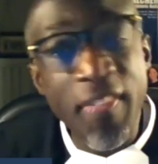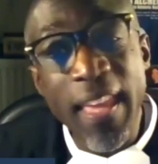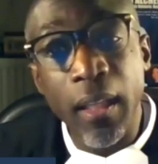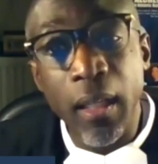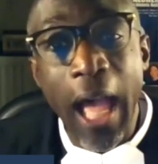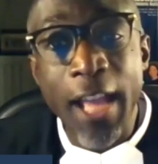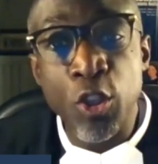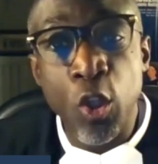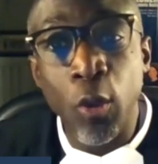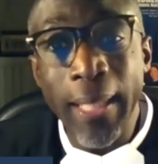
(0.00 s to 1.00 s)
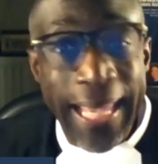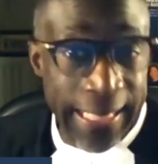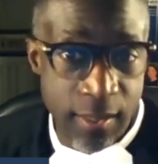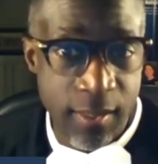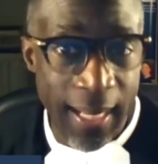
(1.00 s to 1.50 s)
theological
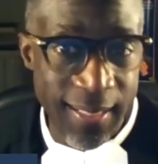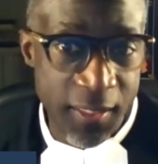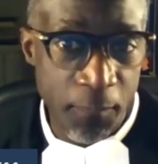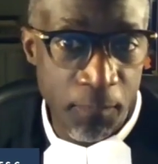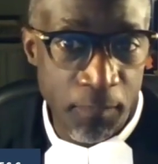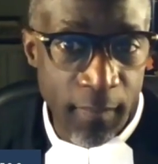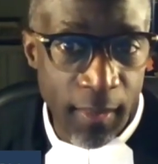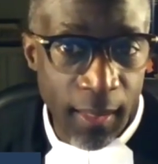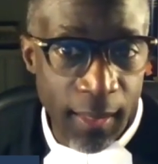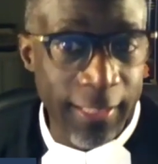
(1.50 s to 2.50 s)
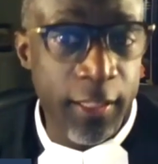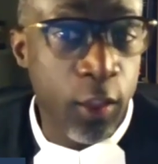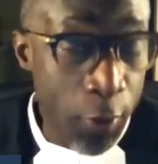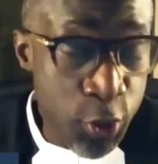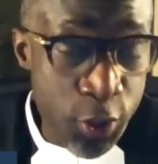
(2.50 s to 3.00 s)
insight that the
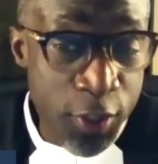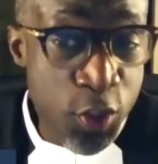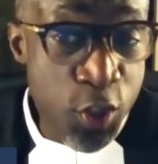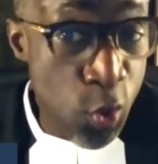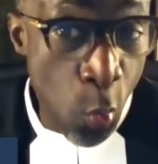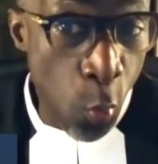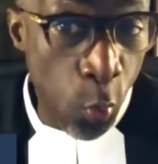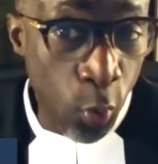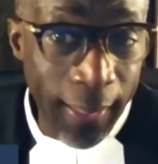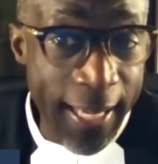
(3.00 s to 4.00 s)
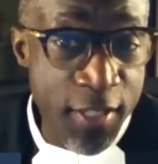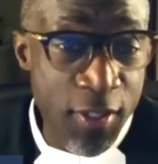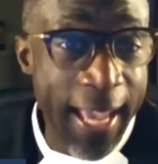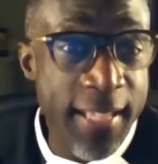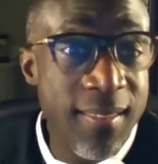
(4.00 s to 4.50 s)
Christian school is
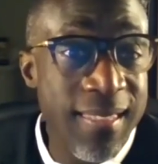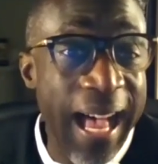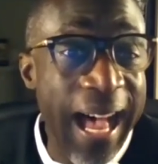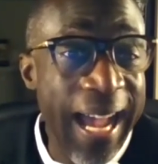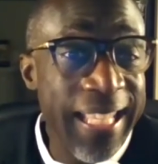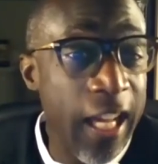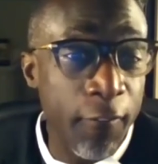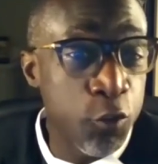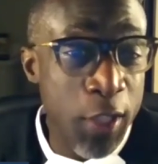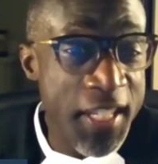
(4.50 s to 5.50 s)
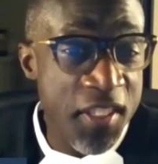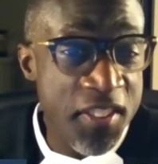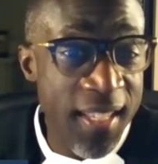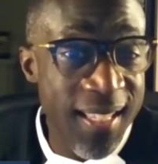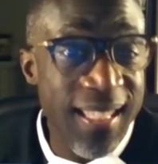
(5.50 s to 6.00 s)
a sign of
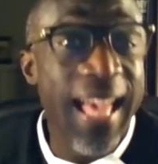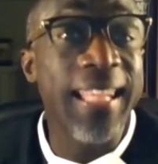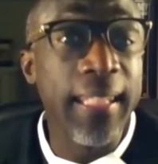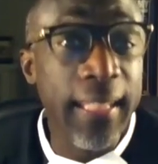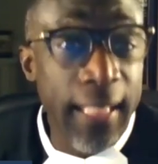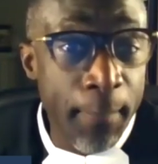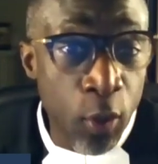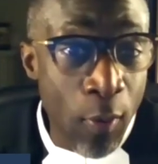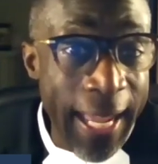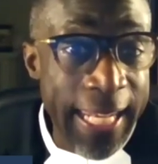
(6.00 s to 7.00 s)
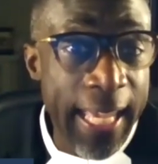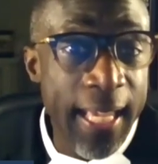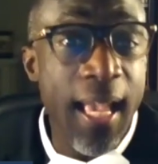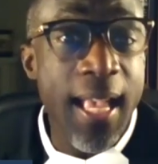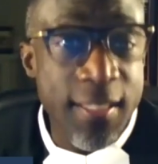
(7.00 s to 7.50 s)
Jesus's
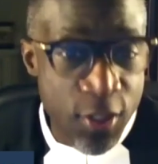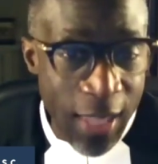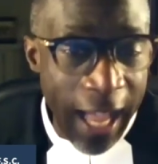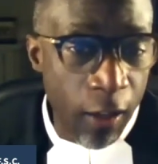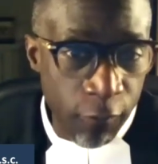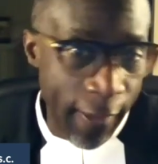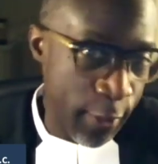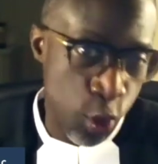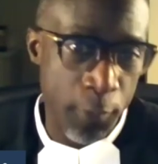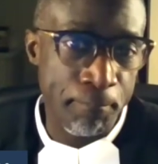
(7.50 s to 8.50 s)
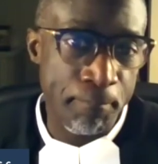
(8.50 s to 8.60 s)
liberating salvation.